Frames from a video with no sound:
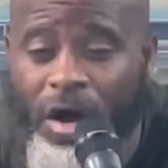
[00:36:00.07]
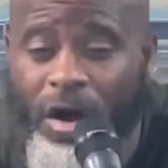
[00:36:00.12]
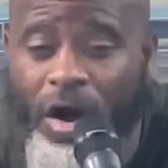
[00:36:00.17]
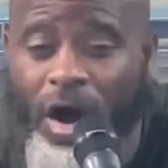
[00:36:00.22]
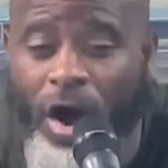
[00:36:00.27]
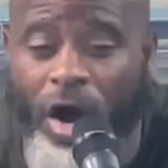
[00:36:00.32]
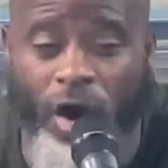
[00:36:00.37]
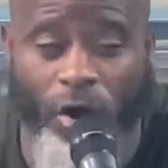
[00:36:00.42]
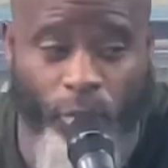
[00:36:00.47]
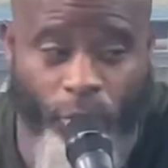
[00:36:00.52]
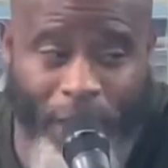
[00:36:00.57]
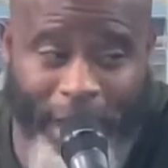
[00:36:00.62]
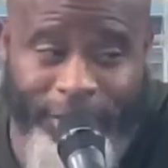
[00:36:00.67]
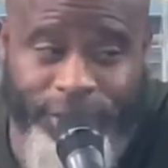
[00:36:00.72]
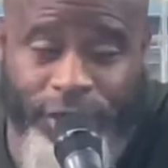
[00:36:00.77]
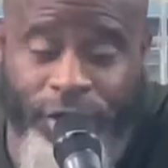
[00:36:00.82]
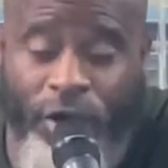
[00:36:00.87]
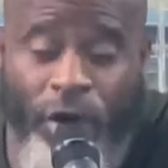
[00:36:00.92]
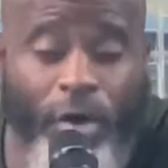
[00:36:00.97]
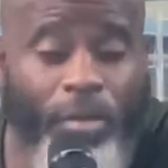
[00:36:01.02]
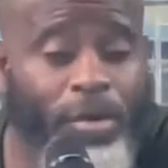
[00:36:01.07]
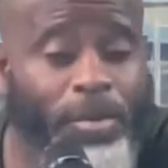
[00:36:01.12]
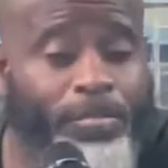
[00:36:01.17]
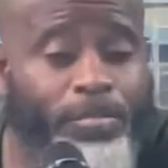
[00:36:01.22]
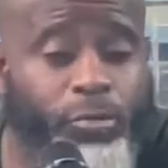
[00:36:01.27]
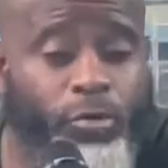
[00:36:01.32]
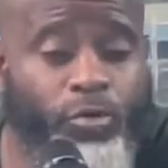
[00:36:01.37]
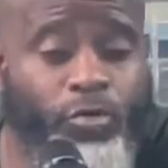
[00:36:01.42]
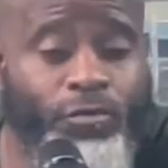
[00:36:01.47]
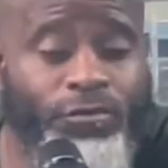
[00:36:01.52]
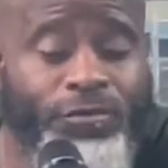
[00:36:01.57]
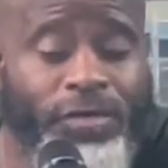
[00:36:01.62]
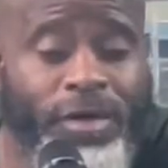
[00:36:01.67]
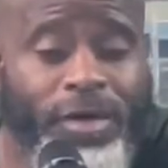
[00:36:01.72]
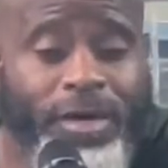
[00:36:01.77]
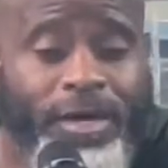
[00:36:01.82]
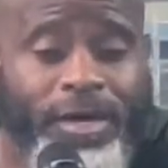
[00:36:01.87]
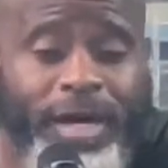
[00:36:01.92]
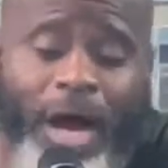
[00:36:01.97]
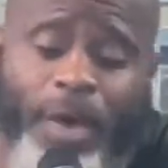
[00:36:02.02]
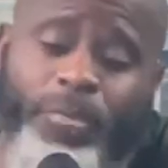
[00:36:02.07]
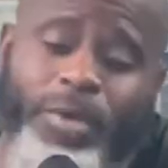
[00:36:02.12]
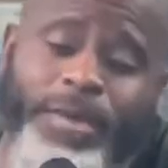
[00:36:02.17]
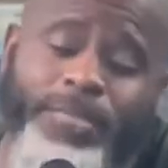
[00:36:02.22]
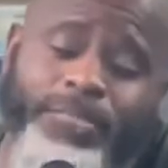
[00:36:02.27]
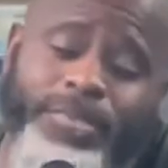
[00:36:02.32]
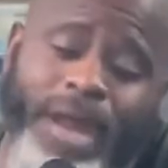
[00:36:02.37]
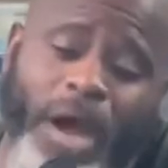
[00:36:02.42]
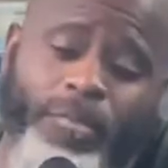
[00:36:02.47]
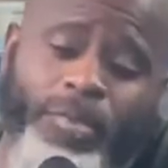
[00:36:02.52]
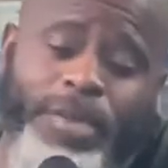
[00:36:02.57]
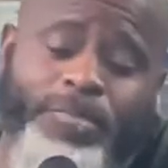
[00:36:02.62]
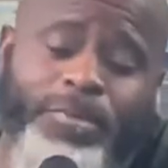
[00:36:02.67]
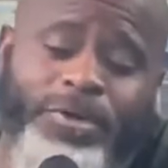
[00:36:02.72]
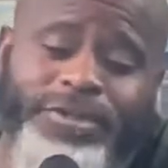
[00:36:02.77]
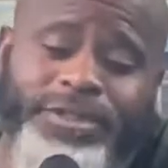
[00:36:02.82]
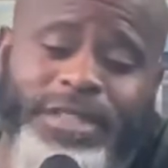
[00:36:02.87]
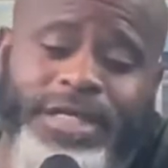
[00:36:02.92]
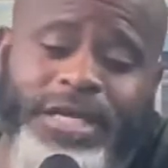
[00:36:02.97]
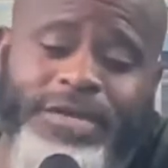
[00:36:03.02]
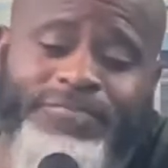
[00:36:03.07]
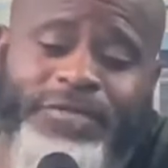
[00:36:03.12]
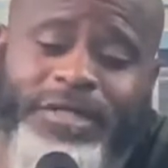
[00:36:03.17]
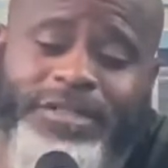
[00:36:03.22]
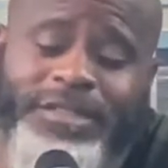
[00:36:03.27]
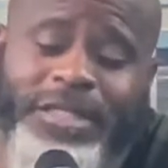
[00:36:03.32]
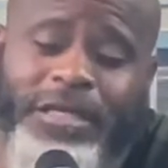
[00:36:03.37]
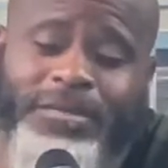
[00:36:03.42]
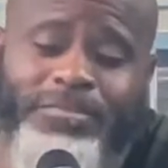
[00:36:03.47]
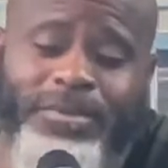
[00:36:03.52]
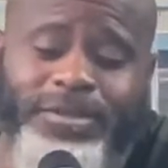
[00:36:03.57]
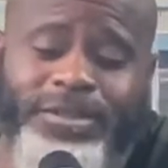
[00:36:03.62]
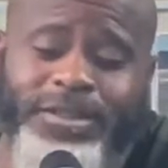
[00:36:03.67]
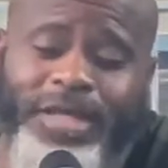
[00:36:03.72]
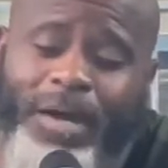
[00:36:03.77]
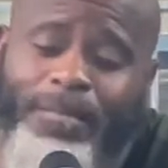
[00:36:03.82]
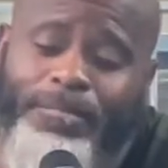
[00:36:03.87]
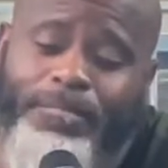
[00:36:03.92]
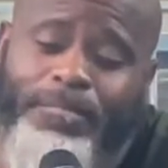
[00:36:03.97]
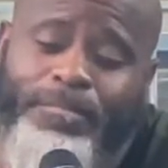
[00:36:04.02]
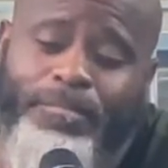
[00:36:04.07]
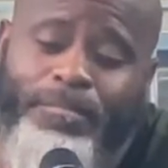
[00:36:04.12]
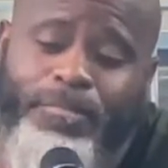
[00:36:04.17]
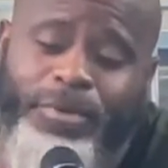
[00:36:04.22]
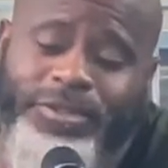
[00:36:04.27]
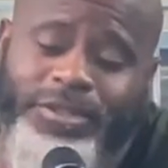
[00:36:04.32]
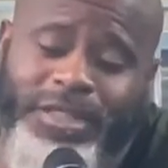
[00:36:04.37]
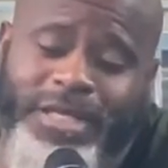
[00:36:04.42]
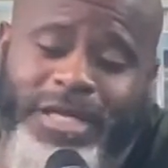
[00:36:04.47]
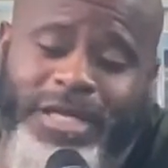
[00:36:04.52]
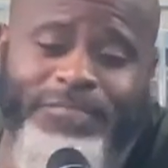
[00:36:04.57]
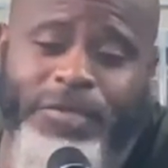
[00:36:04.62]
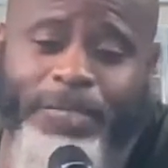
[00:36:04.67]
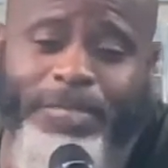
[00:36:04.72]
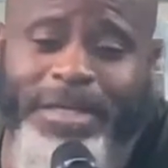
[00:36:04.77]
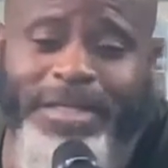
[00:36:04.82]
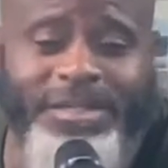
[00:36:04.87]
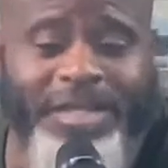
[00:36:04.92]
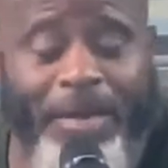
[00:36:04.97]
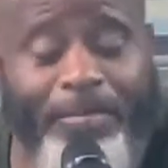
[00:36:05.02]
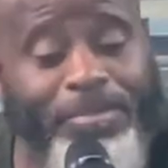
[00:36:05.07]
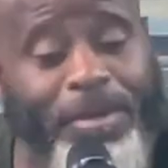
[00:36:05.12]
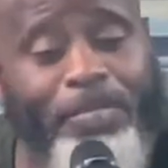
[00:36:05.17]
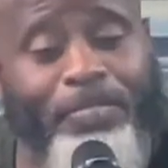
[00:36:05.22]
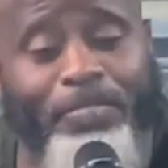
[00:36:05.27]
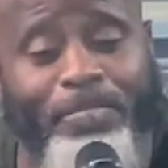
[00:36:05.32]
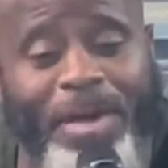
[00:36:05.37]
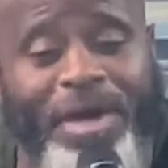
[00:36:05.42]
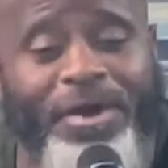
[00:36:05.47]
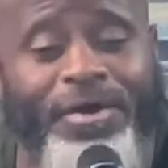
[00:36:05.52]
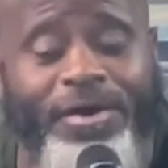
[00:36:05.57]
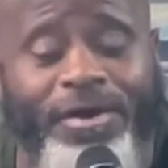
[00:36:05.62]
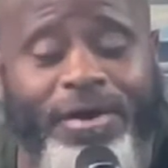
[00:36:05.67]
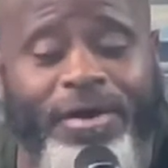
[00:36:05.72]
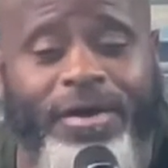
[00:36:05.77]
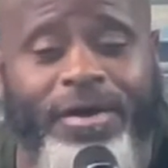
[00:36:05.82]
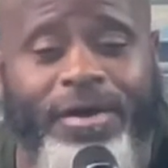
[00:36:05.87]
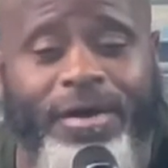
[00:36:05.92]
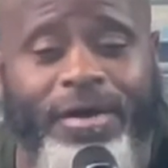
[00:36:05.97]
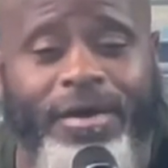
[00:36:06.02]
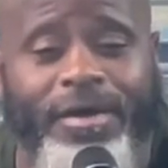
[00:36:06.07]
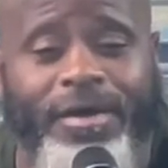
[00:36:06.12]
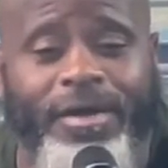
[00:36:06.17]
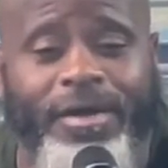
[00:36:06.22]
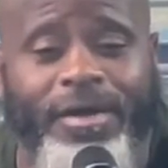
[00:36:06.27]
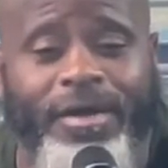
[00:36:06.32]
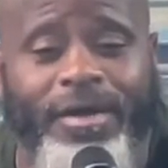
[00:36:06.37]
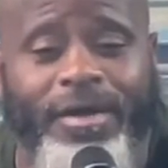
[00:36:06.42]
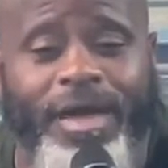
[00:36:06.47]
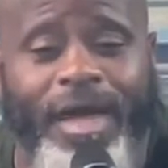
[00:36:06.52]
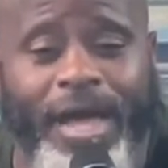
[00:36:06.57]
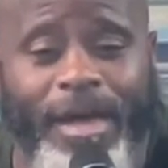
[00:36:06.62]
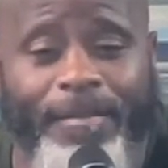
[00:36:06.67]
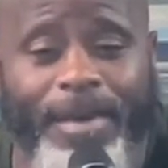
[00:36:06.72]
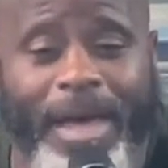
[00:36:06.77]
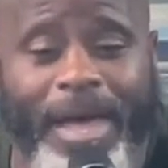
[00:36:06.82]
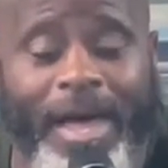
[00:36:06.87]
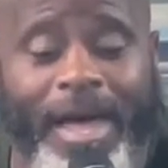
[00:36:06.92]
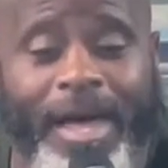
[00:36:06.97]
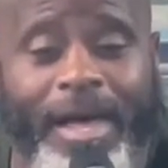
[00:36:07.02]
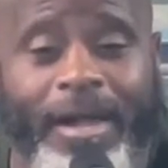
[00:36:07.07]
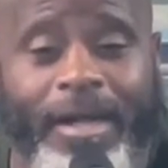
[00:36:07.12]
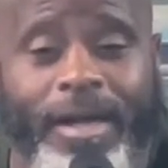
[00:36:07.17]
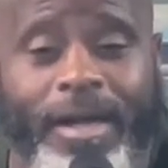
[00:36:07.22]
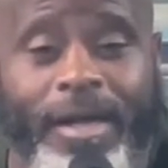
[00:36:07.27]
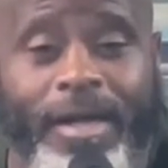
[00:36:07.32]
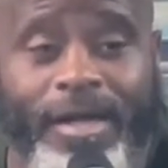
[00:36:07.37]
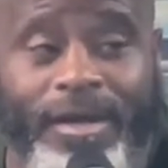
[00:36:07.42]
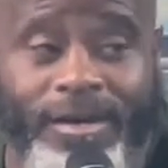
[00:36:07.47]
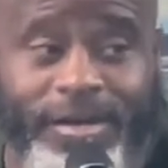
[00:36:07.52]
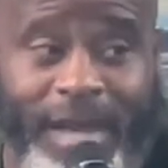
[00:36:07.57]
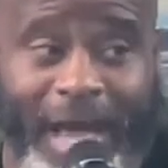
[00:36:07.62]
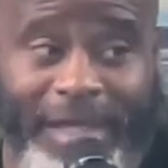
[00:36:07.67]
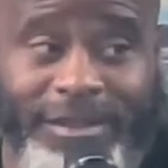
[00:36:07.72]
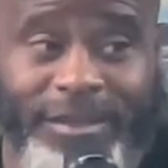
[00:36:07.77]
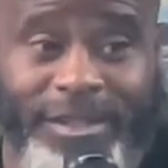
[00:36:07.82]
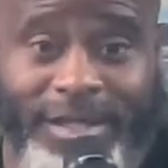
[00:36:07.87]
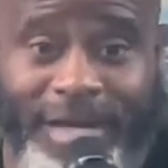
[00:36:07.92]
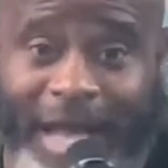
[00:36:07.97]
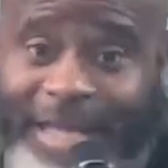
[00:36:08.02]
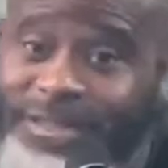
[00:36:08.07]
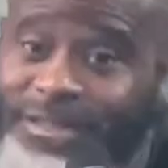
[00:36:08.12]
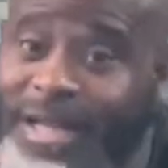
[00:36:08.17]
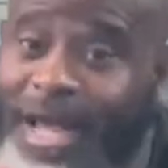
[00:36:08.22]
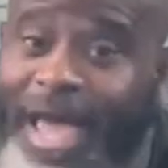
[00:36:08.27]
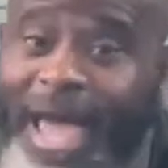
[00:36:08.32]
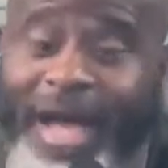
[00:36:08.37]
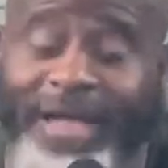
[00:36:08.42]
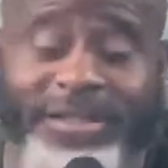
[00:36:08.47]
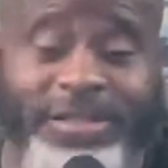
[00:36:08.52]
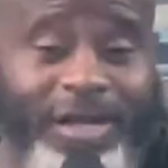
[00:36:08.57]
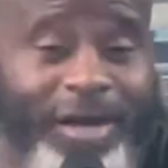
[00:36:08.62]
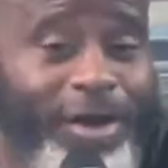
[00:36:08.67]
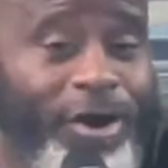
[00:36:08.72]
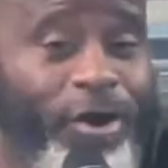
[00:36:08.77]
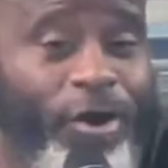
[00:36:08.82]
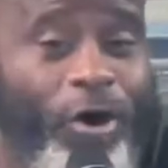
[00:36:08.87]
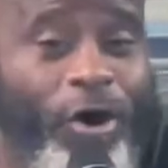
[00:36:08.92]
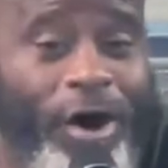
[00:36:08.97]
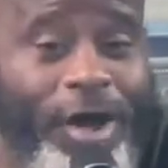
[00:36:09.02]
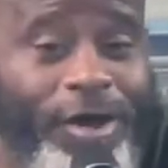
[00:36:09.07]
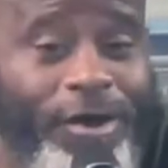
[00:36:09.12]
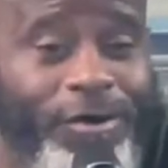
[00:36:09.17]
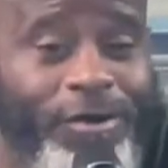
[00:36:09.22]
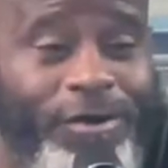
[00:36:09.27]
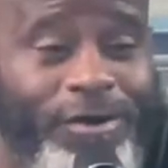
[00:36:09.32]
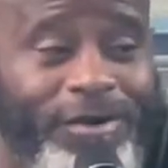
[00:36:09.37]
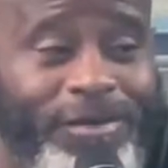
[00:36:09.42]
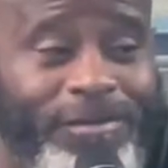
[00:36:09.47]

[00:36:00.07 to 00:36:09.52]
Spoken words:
a correction or a reproof that we perceive to be something bitter. Amen. That's the excellent oil.